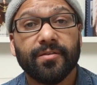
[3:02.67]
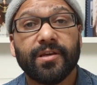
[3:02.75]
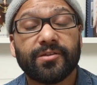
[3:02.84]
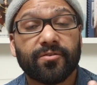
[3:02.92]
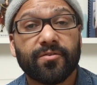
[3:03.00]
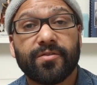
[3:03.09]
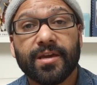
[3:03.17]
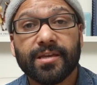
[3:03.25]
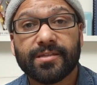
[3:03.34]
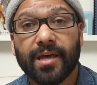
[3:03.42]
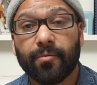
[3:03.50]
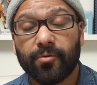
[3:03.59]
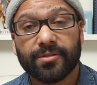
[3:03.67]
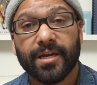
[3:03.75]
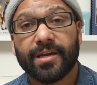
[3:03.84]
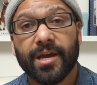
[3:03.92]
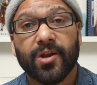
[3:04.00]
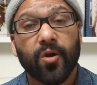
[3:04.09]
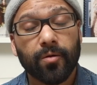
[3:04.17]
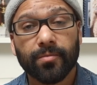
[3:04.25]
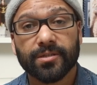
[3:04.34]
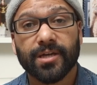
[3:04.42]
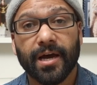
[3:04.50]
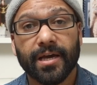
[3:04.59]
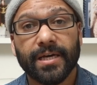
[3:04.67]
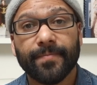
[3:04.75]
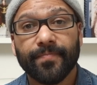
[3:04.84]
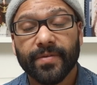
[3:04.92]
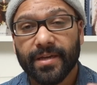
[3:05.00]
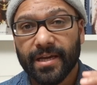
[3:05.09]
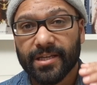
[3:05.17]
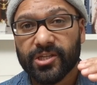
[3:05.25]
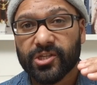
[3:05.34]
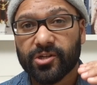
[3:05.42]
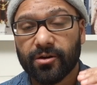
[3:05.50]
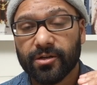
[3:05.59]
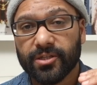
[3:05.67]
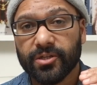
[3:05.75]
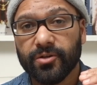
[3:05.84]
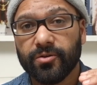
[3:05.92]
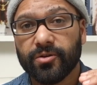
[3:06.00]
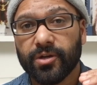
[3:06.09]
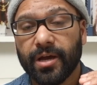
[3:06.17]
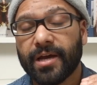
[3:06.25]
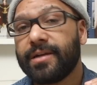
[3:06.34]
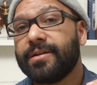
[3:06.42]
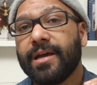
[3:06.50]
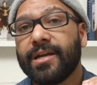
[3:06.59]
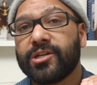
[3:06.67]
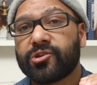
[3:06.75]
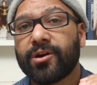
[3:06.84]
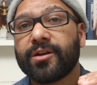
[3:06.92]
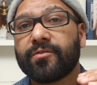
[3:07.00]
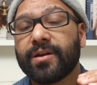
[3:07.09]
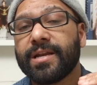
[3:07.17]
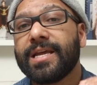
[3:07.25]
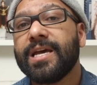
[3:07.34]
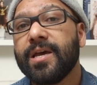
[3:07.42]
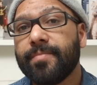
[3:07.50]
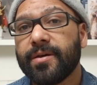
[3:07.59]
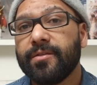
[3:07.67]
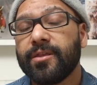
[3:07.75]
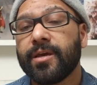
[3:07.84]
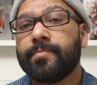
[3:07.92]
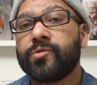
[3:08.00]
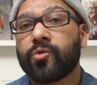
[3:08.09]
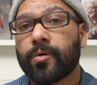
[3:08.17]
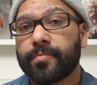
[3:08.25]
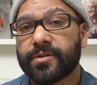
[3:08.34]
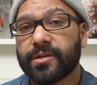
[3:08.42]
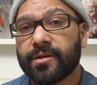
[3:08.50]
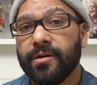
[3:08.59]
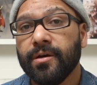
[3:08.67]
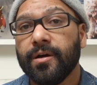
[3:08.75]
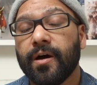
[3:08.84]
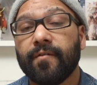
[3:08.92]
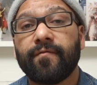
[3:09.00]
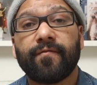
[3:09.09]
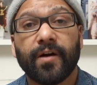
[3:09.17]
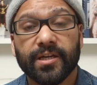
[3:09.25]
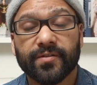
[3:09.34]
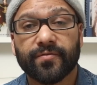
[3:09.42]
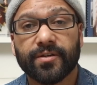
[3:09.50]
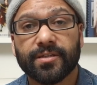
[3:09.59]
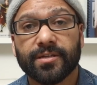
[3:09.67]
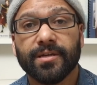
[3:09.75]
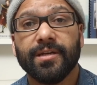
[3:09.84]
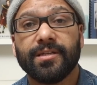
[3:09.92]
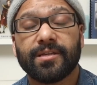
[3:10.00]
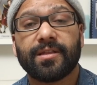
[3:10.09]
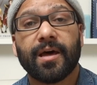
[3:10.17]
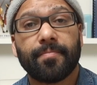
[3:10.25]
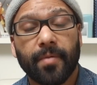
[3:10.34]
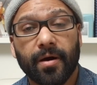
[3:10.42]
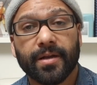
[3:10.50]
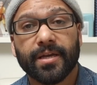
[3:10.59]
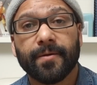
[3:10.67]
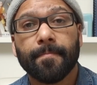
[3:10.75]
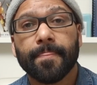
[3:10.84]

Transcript: These are things that will take a normal diet and start to and try to inhibit the absorption of phosphorus into that body.